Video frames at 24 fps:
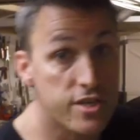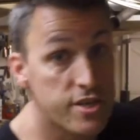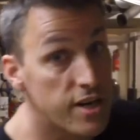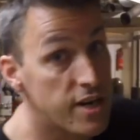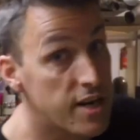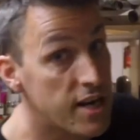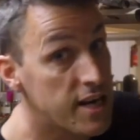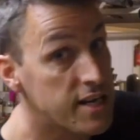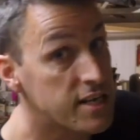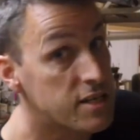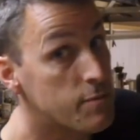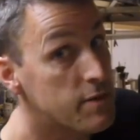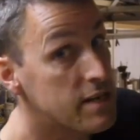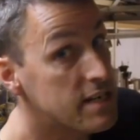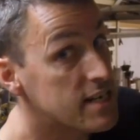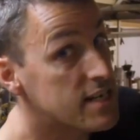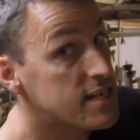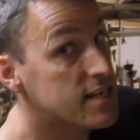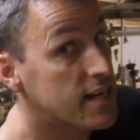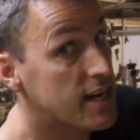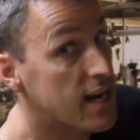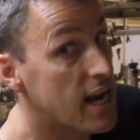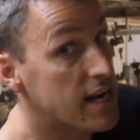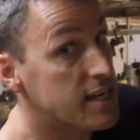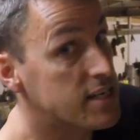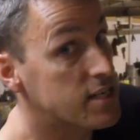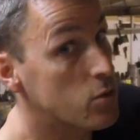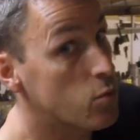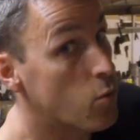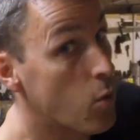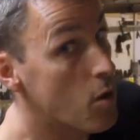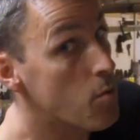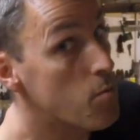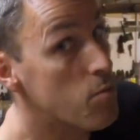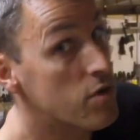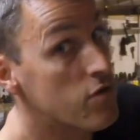that need to be disconnected
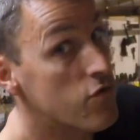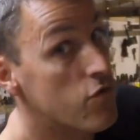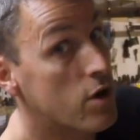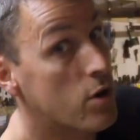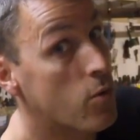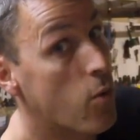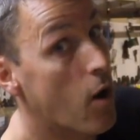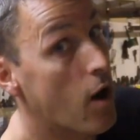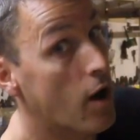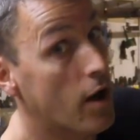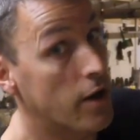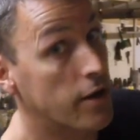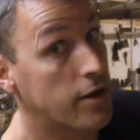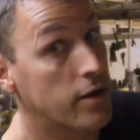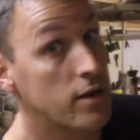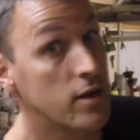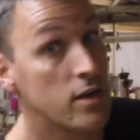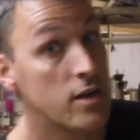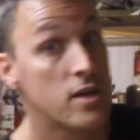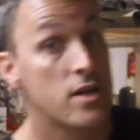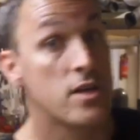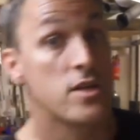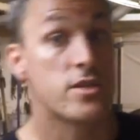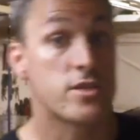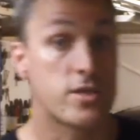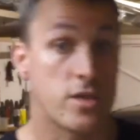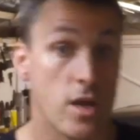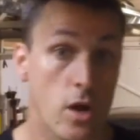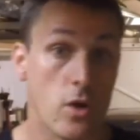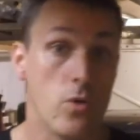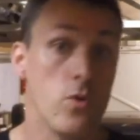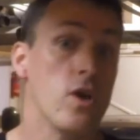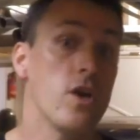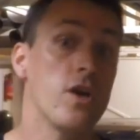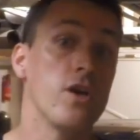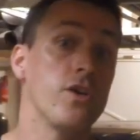won't be required,
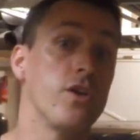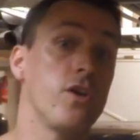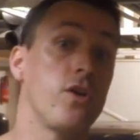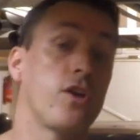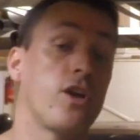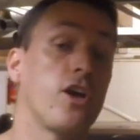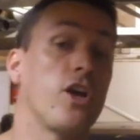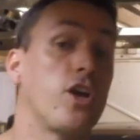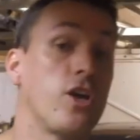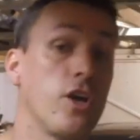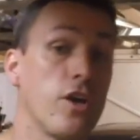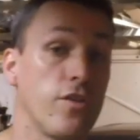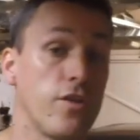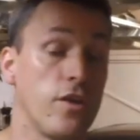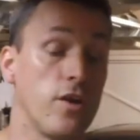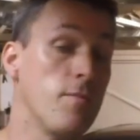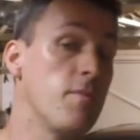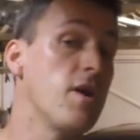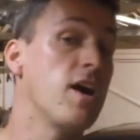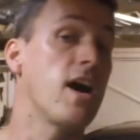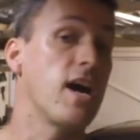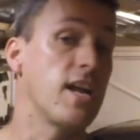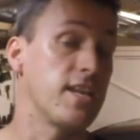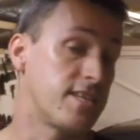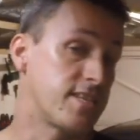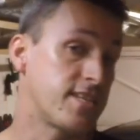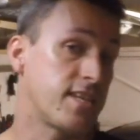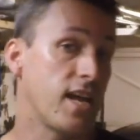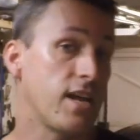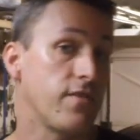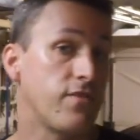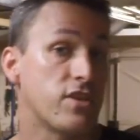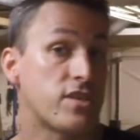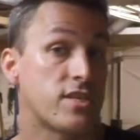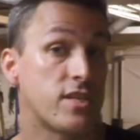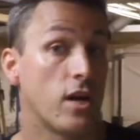so you can cut them and
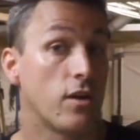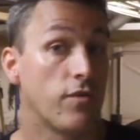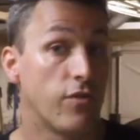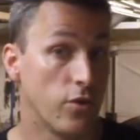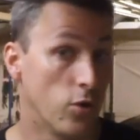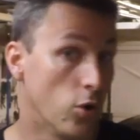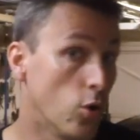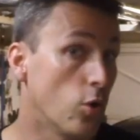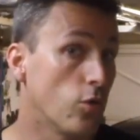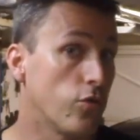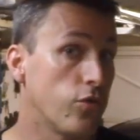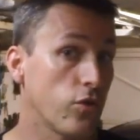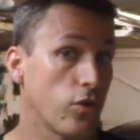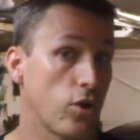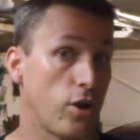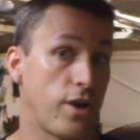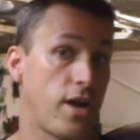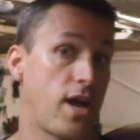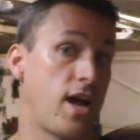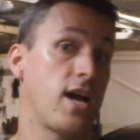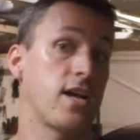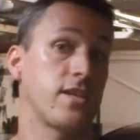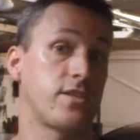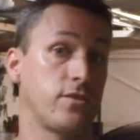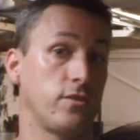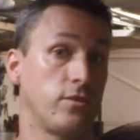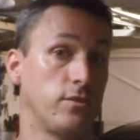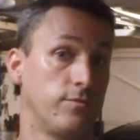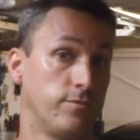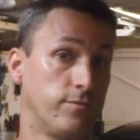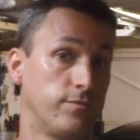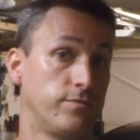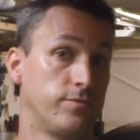save yourself an awful lot of hassle.